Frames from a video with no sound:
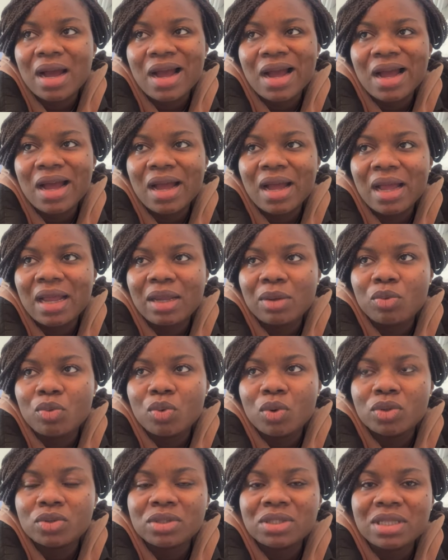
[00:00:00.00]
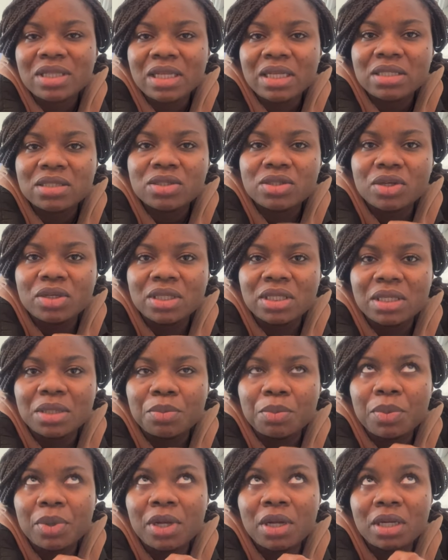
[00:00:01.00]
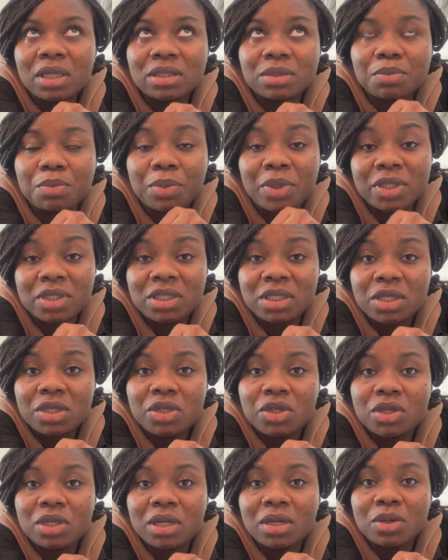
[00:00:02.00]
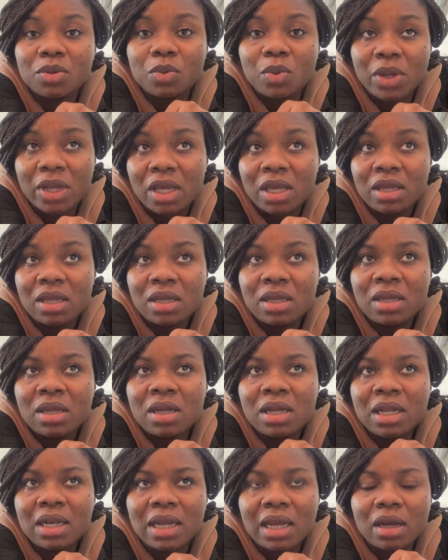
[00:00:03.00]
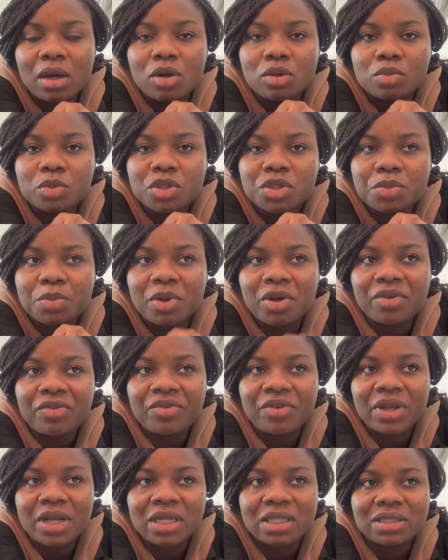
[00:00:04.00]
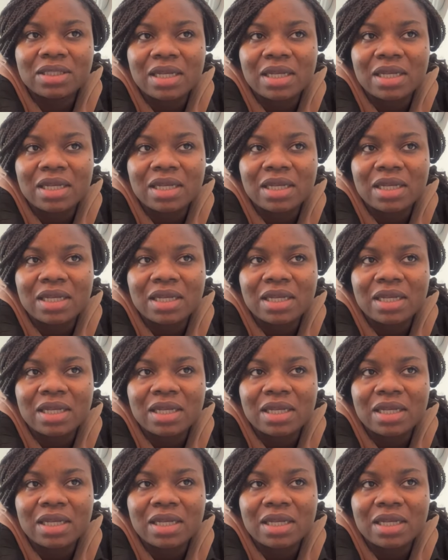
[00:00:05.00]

I want things done in a particular way, like almost perfect.